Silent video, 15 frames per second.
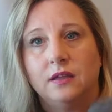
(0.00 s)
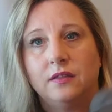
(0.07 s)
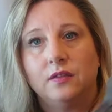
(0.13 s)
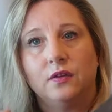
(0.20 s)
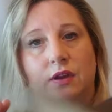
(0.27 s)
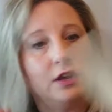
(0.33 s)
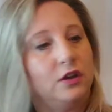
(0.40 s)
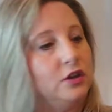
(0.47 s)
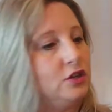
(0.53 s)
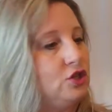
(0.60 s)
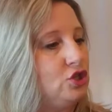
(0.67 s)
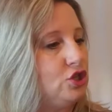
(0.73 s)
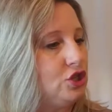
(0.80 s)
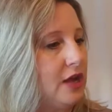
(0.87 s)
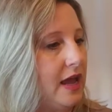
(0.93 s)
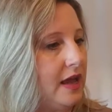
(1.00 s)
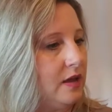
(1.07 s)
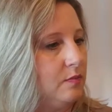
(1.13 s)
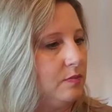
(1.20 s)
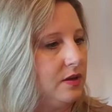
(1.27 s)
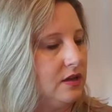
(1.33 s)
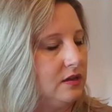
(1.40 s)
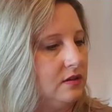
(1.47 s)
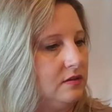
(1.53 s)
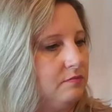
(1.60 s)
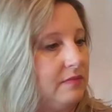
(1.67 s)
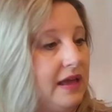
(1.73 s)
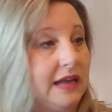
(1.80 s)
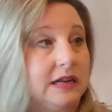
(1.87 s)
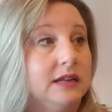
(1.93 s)
They're in good shape,
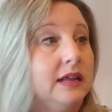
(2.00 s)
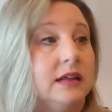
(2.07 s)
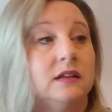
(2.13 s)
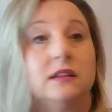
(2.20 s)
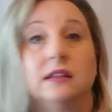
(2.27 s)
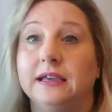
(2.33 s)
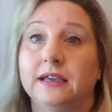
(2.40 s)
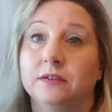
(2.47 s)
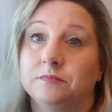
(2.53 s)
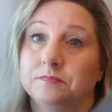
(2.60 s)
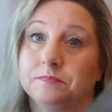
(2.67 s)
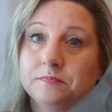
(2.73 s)
made in Italy.